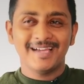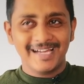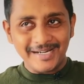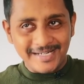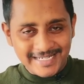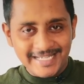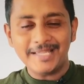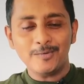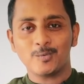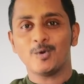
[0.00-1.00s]
I
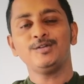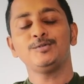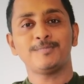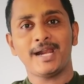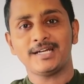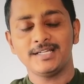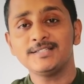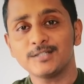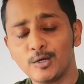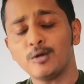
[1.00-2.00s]
really want to
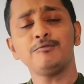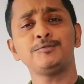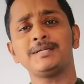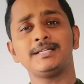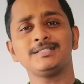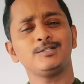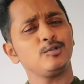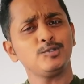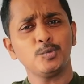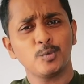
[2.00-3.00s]
practice a lot of spellings and
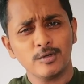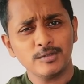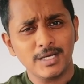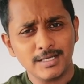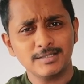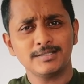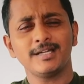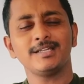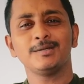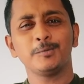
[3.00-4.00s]
also want to
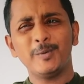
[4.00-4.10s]
understand